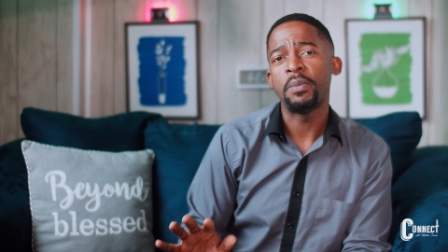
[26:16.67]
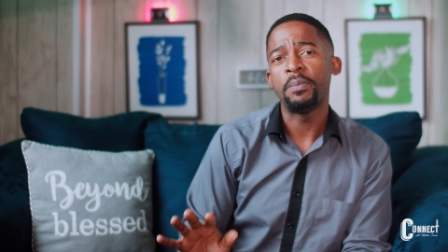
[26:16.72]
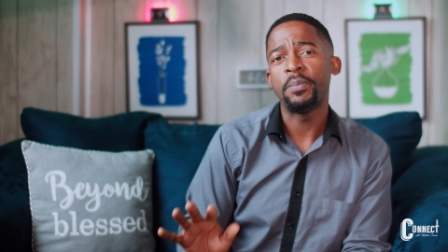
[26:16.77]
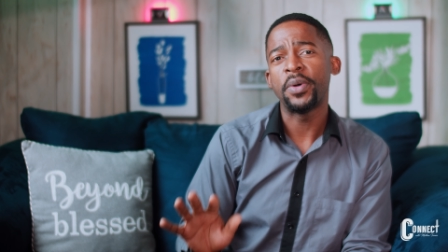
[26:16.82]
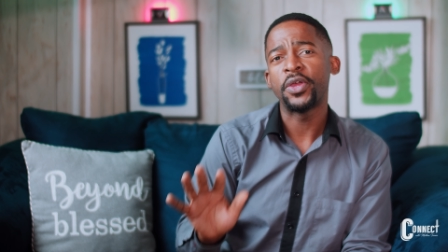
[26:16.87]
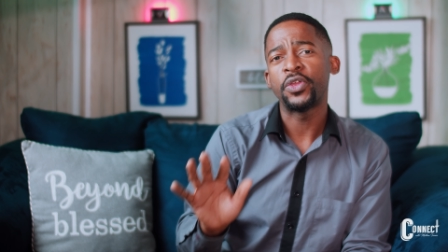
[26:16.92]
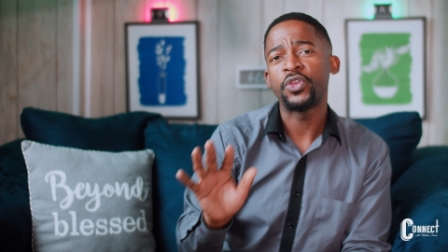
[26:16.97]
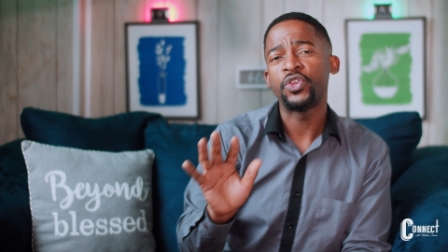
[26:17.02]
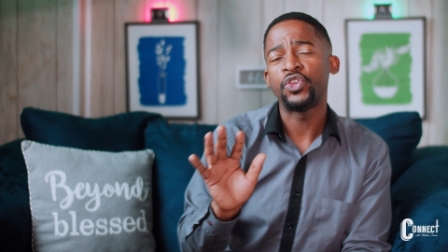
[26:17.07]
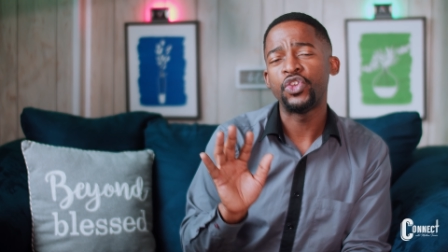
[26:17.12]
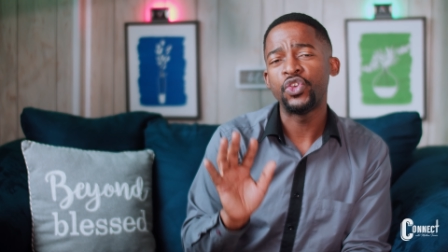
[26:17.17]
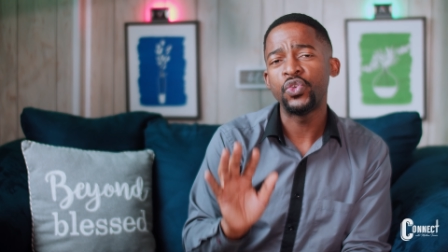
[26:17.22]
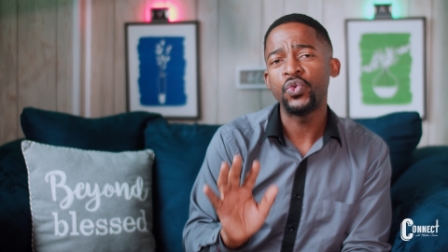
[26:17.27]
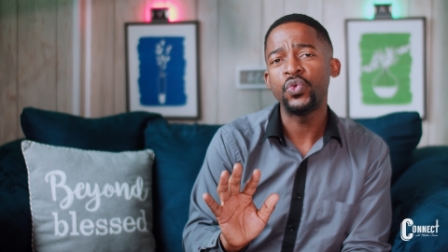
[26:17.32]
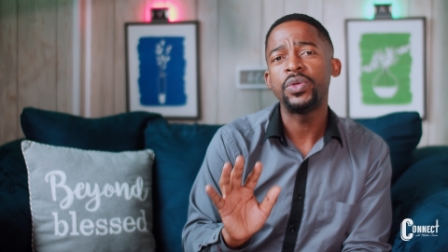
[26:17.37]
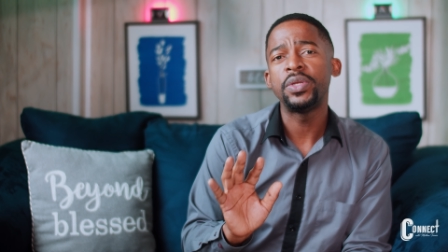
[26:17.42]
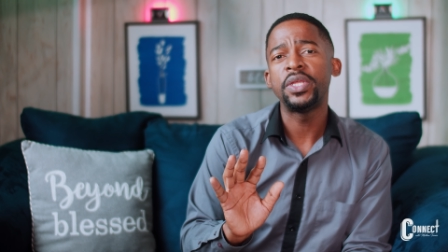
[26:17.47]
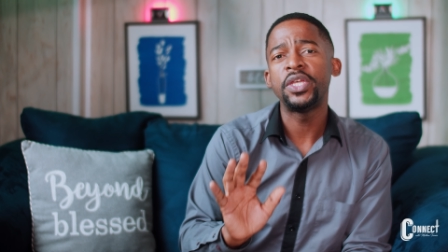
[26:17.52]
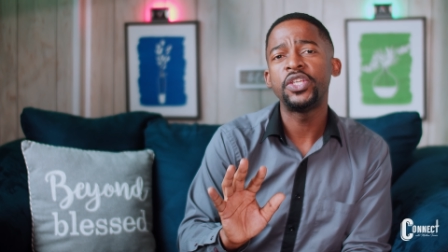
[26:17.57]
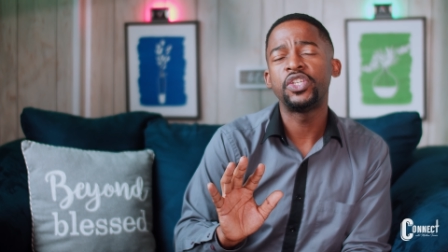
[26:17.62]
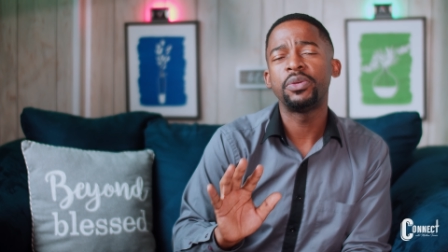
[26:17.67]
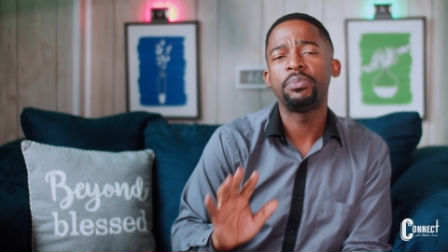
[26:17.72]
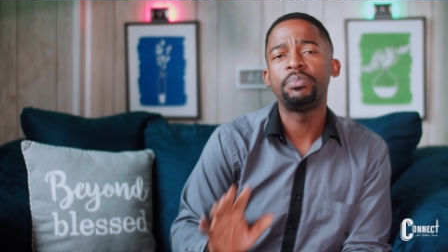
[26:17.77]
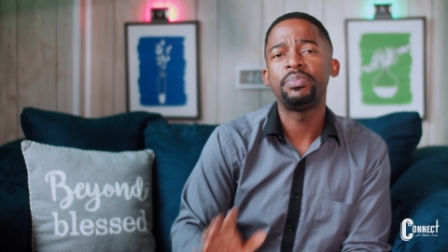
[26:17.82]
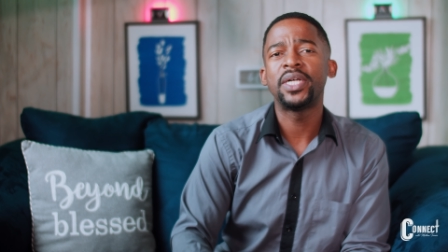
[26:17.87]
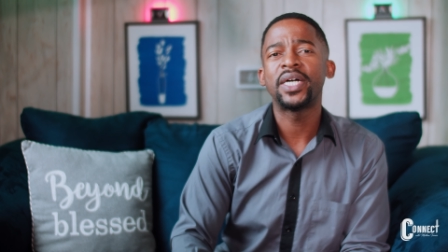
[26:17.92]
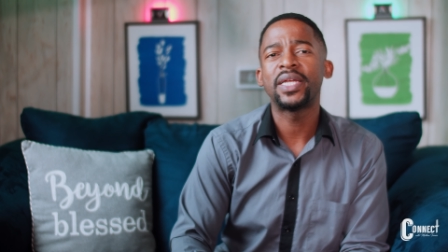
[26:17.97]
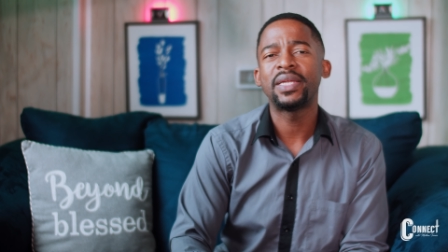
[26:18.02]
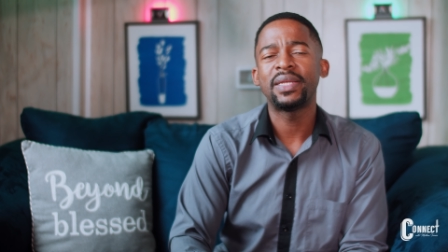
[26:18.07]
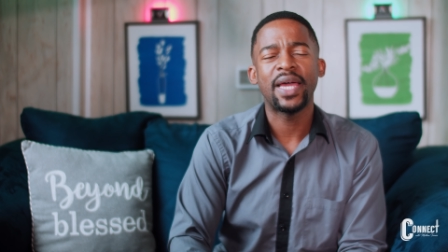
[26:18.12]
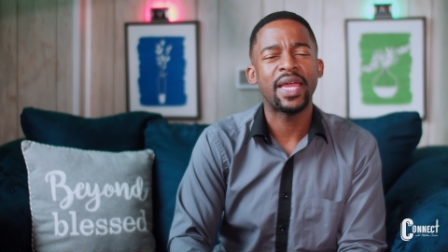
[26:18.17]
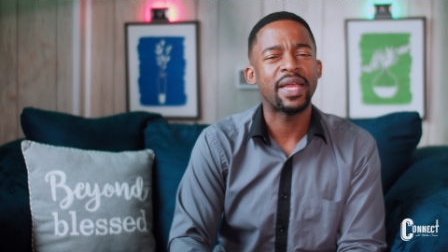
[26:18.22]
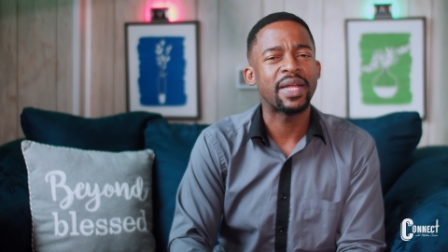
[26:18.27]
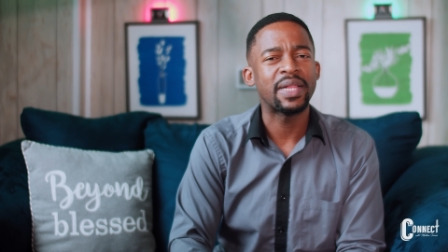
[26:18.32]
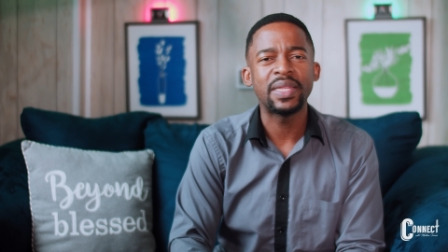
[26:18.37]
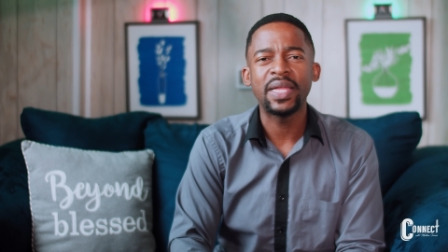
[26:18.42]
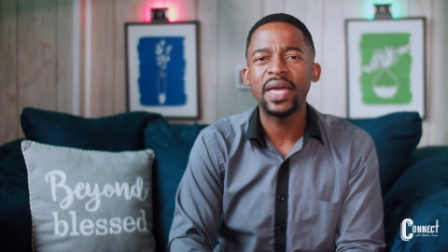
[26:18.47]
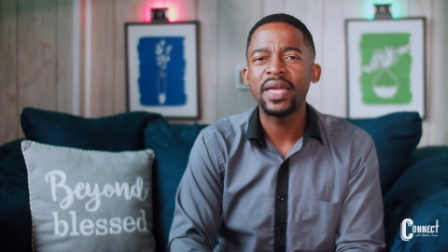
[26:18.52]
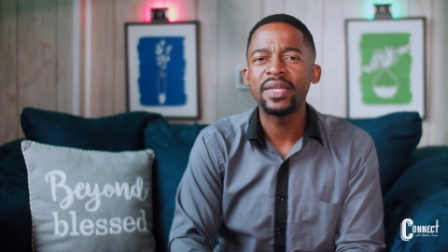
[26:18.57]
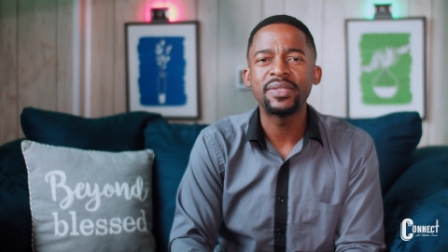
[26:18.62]
But you need your bloodline
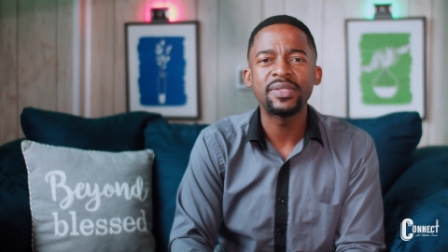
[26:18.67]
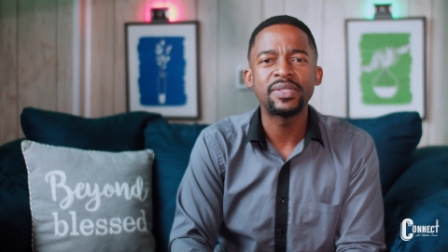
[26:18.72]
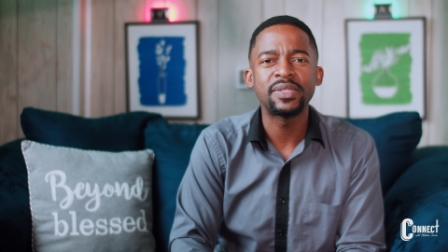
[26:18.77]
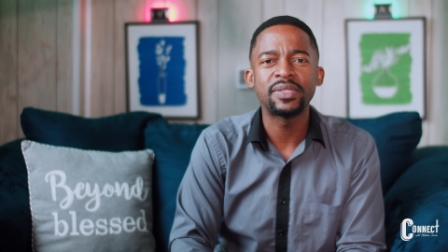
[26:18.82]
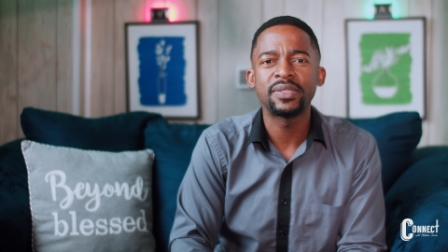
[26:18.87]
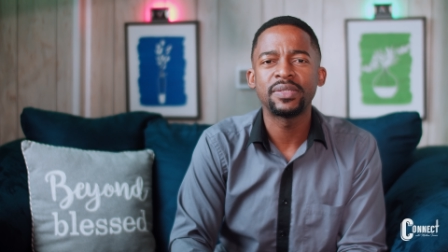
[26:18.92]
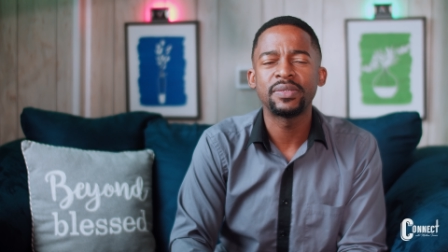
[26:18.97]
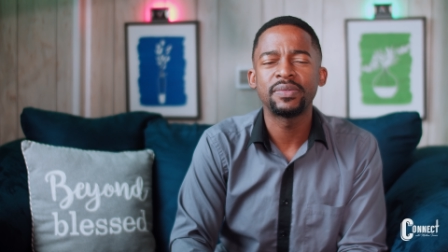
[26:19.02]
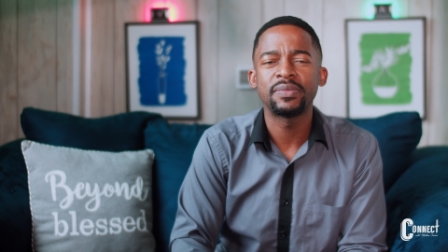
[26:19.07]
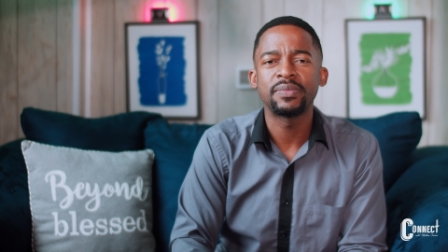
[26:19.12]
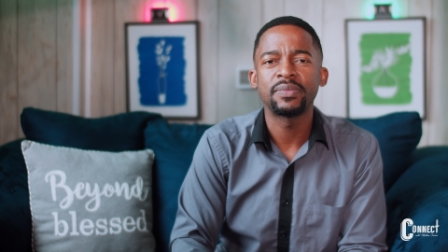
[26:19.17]
cleansed.